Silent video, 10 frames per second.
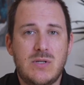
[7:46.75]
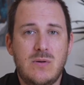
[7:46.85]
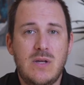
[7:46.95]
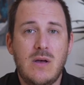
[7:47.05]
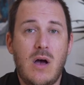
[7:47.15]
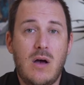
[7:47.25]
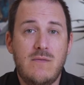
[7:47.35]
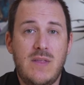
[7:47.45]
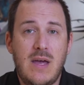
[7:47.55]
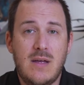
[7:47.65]
shooting
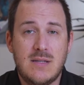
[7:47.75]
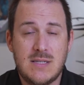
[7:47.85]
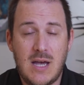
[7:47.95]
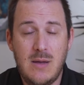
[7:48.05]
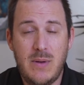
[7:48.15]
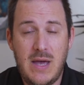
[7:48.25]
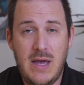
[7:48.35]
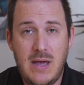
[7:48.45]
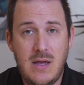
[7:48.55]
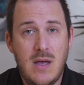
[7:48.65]
of the Type
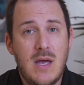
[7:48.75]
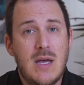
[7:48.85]
A